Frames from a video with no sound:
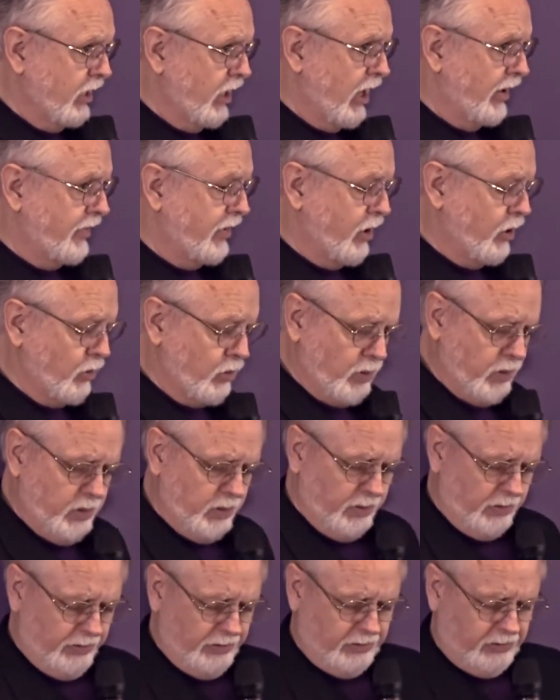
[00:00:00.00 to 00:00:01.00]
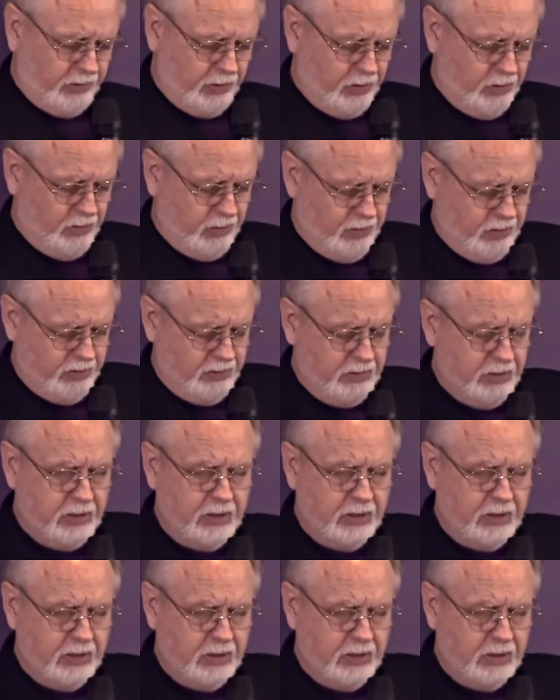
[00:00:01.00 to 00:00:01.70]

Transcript: of our rules, so